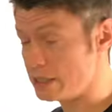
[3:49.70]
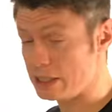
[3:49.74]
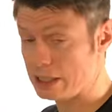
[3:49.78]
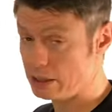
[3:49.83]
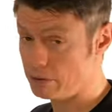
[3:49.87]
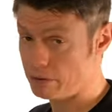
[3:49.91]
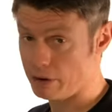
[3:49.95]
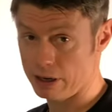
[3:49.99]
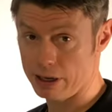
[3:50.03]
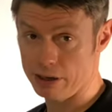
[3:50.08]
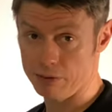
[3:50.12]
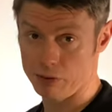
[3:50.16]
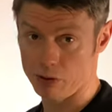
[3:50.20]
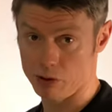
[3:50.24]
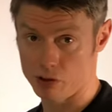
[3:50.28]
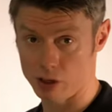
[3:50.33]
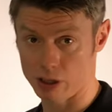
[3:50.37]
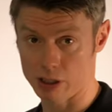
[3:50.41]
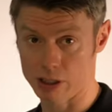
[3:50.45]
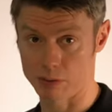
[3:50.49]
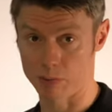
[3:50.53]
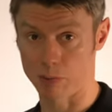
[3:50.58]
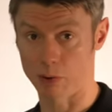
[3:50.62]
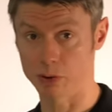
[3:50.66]
even if you
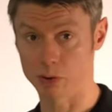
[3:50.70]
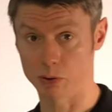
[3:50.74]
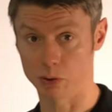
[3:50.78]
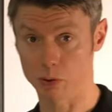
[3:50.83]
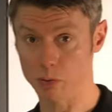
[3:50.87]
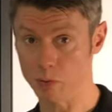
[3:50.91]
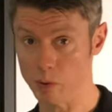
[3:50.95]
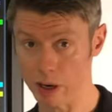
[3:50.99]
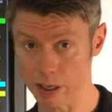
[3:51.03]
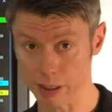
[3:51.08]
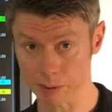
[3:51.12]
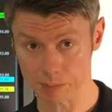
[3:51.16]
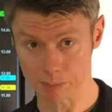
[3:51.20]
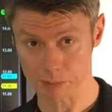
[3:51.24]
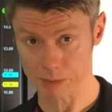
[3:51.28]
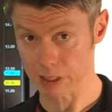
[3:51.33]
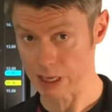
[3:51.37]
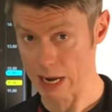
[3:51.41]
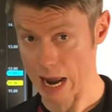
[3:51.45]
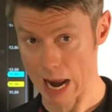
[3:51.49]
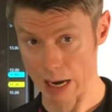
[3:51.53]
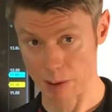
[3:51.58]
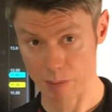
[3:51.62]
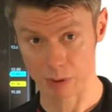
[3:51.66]
just want to trade
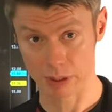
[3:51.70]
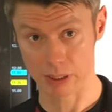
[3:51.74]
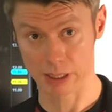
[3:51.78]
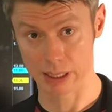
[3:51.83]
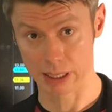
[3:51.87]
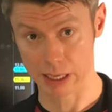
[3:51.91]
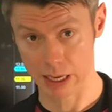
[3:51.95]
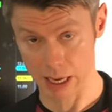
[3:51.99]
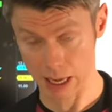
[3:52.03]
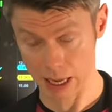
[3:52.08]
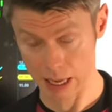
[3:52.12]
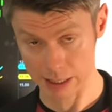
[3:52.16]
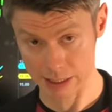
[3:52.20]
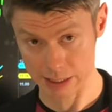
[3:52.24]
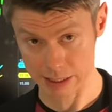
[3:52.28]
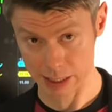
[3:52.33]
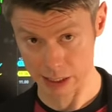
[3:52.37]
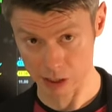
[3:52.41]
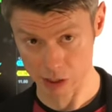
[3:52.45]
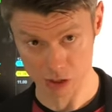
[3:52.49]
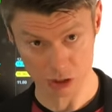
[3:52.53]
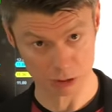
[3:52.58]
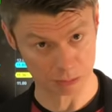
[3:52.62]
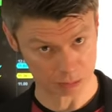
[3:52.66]
the equity as
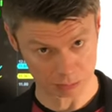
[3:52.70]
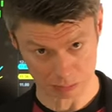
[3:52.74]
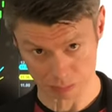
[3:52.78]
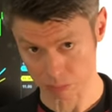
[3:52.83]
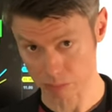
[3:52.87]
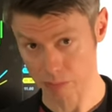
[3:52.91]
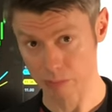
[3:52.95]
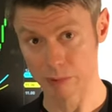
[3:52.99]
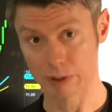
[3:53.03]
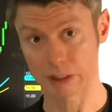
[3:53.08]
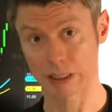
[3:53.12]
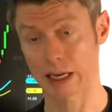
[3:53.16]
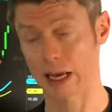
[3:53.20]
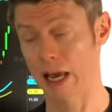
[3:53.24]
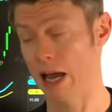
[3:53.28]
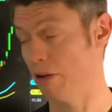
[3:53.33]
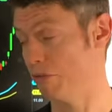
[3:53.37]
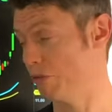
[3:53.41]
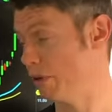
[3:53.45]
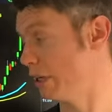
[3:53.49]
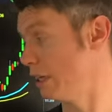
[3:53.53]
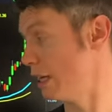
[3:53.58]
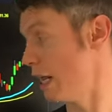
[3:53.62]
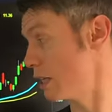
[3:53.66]
such. I
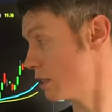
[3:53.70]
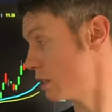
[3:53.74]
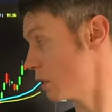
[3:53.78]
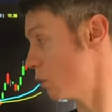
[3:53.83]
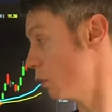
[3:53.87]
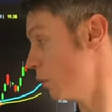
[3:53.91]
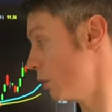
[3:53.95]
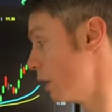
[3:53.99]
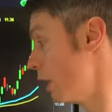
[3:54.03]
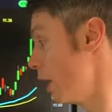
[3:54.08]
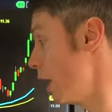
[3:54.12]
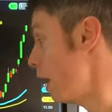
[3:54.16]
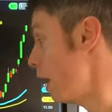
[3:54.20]
think there's a good